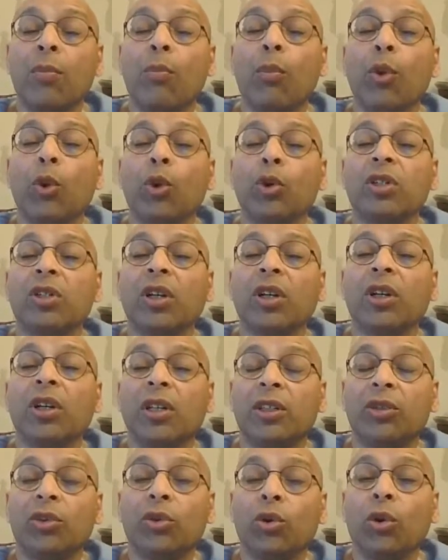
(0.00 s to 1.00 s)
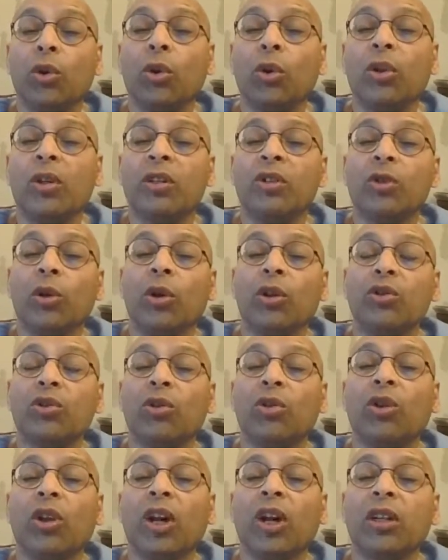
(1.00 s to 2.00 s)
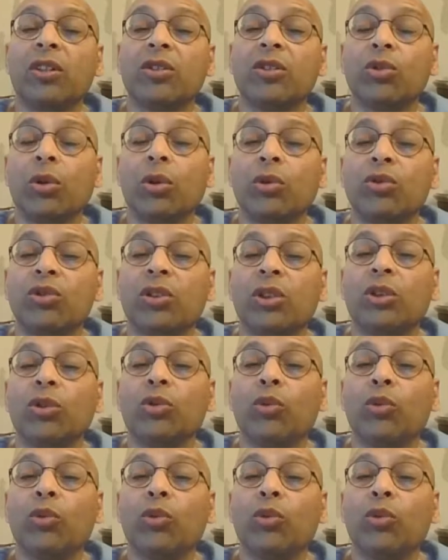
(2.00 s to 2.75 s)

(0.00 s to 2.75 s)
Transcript: Portion control is also not a solution